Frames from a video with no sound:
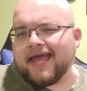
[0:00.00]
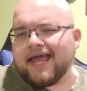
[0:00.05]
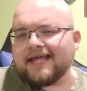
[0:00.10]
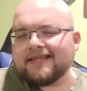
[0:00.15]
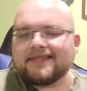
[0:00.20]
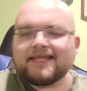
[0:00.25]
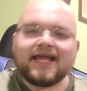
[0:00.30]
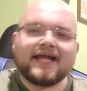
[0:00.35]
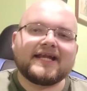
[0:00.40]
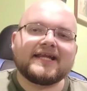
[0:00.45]

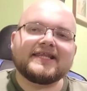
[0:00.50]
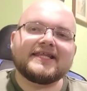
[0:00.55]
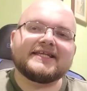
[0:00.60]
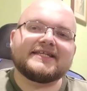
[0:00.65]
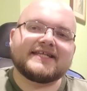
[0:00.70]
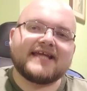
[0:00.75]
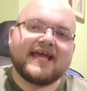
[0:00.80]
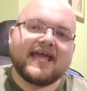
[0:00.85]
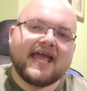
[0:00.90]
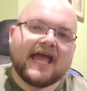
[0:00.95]
At the end of the
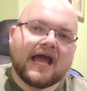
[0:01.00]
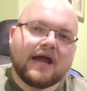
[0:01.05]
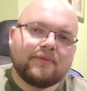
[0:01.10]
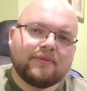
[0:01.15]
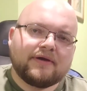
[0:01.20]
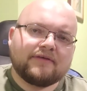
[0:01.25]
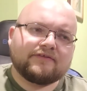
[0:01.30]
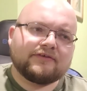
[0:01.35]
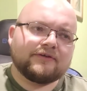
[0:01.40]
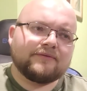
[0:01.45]
day,
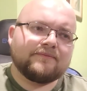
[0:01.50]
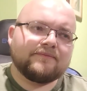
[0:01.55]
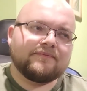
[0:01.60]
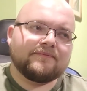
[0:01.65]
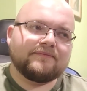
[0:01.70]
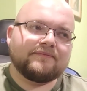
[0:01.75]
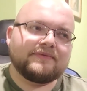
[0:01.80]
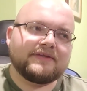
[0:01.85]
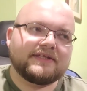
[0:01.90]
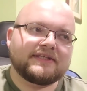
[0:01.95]
however,
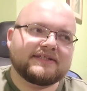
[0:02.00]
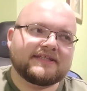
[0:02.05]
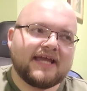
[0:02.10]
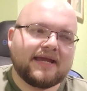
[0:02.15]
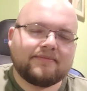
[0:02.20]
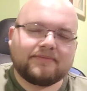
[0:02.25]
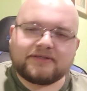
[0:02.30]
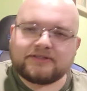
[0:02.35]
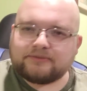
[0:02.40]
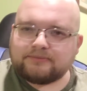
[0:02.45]
this
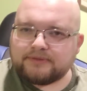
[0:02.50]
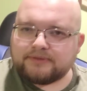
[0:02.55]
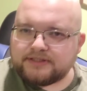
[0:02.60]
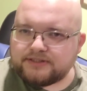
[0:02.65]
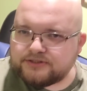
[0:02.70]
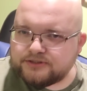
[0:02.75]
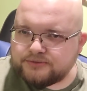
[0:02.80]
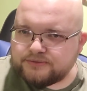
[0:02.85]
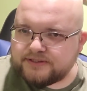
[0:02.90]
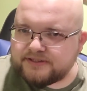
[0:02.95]
game doesn't really
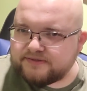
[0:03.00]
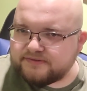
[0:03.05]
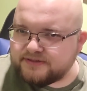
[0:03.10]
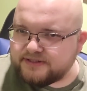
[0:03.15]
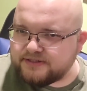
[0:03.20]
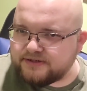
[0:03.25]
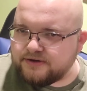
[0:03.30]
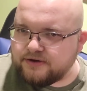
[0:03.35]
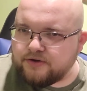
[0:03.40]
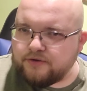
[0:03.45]
do
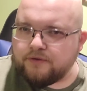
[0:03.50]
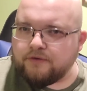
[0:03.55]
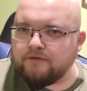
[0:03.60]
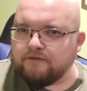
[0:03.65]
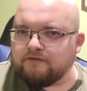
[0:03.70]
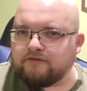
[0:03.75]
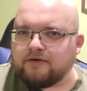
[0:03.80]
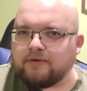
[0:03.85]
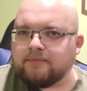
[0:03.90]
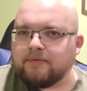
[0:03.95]
anything
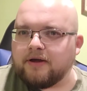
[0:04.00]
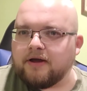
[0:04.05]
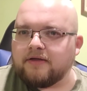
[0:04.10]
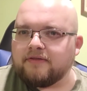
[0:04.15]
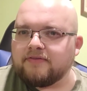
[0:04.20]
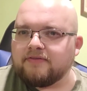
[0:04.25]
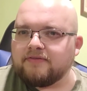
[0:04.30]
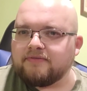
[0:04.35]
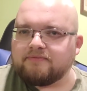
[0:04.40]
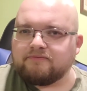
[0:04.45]
new from
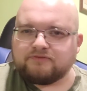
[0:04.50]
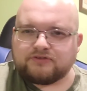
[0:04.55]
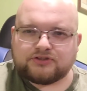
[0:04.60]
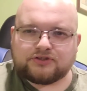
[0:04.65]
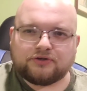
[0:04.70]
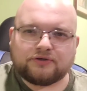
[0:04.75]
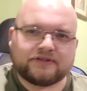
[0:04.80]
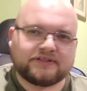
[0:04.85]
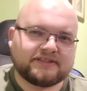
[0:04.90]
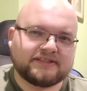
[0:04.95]

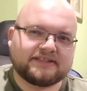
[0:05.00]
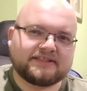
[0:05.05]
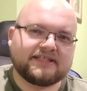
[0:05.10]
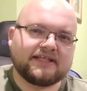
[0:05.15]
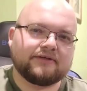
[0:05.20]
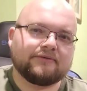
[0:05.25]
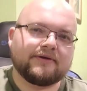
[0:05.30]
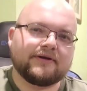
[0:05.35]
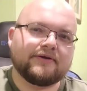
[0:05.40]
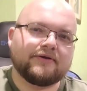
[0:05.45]
Stardust
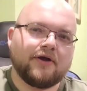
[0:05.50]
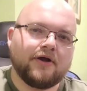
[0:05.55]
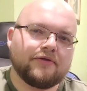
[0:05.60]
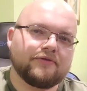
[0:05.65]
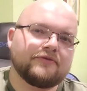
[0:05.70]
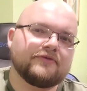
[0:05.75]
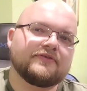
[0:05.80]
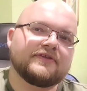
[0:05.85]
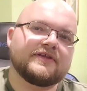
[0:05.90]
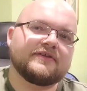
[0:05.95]
Accelerator
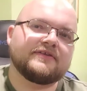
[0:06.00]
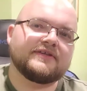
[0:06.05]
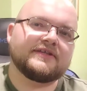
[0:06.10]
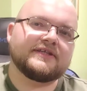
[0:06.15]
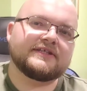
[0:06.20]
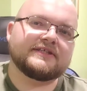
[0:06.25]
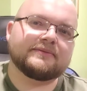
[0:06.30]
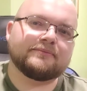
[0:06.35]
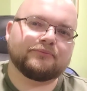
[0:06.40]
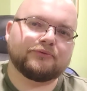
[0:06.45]
other than
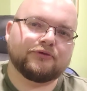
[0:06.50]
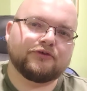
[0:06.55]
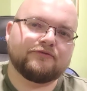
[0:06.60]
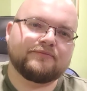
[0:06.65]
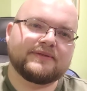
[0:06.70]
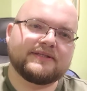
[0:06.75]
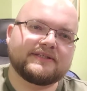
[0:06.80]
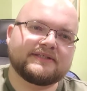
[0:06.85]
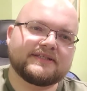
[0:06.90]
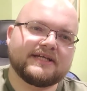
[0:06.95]
these
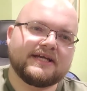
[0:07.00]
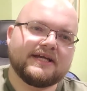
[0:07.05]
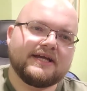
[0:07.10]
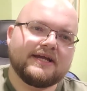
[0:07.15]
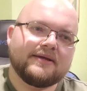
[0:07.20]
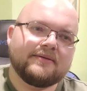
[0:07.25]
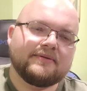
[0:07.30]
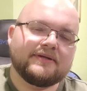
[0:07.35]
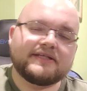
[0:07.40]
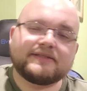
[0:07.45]
improvements,
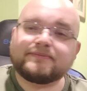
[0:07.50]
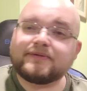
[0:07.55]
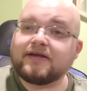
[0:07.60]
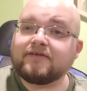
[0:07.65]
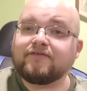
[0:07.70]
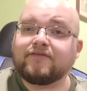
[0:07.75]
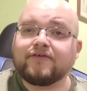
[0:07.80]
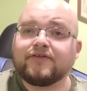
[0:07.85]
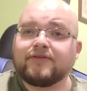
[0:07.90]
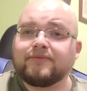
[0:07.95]
but is
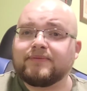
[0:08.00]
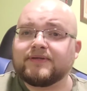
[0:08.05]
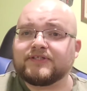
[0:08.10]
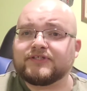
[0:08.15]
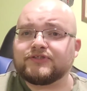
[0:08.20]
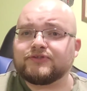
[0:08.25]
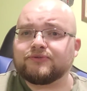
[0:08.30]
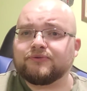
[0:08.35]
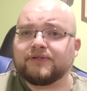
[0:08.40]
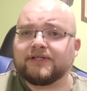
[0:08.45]
by far the
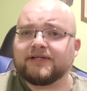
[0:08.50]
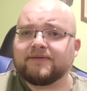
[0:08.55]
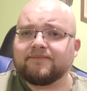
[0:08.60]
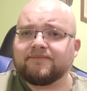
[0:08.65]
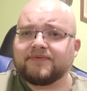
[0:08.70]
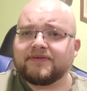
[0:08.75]
best dueling.